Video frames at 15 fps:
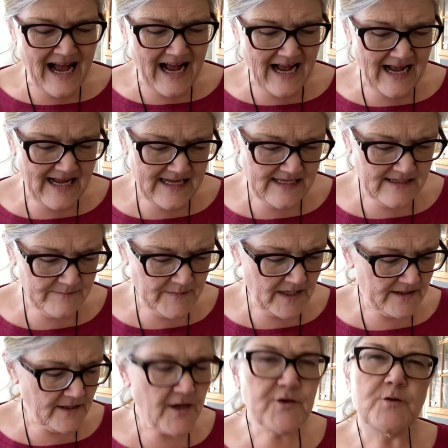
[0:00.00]
I am not
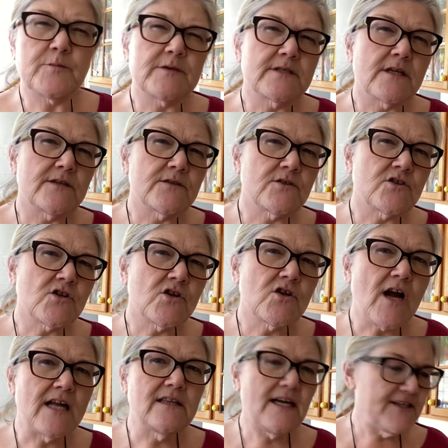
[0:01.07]
100% sure
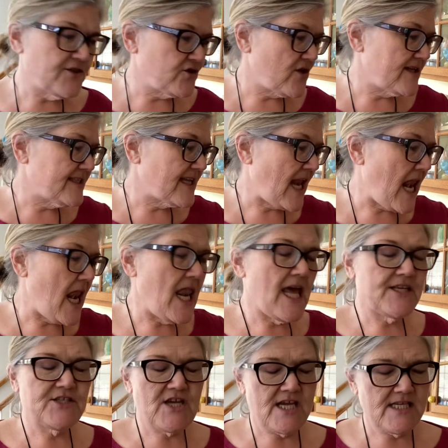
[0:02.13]
I like Tres
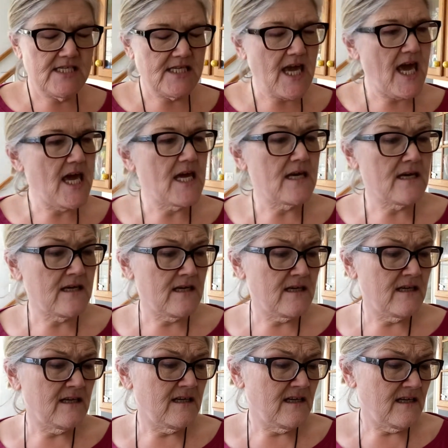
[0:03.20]
Leches cake.
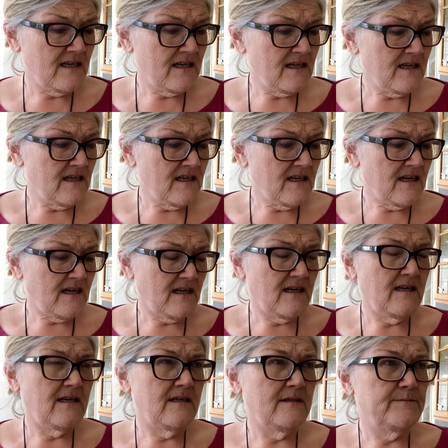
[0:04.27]

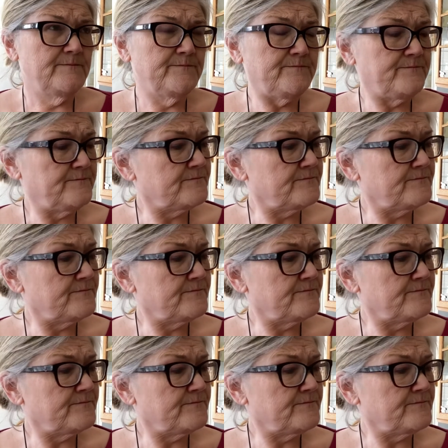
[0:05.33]
Um,